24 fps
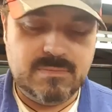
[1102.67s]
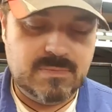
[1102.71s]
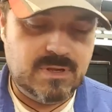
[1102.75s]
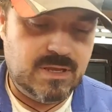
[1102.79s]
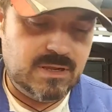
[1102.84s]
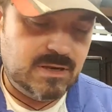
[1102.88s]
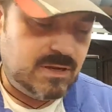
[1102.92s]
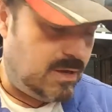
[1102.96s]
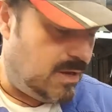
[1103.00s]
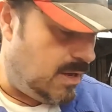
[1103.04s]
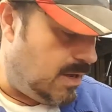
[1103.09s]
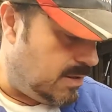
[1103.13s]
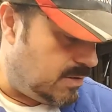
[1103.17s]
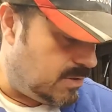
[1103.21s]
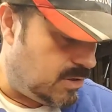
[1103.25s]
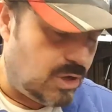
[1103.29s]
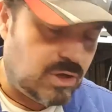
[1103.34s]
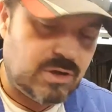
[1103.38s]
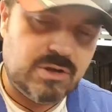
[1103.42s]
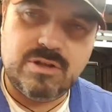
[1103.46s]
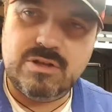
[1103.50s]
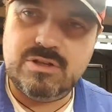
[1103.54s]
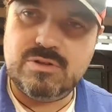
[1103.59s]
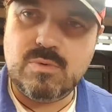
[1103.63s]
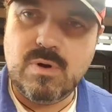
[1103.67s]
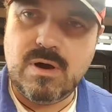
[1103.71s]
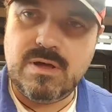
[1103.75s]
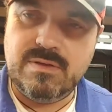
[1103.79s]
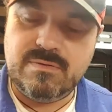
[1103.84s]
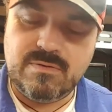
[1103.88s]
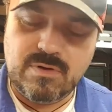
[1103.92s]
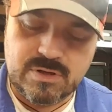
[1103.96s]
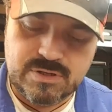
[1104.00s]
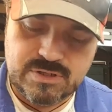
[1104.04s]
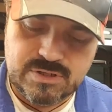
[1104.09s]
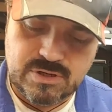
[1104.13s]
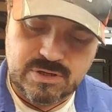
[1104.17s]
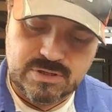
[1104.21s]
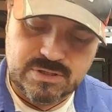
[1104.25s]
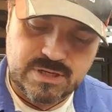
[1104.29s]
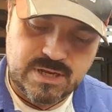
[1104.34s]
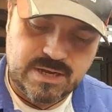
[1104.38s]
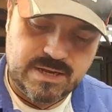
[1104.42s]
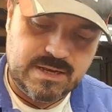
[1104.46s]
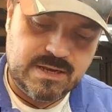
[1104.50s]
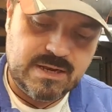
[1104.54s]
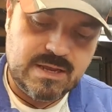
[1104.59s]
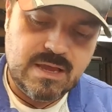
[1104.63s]
You know, God knows why they've got so
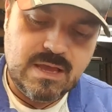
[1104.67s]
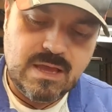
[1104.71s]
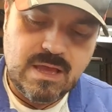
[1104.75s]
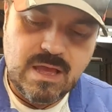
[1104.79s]
tight.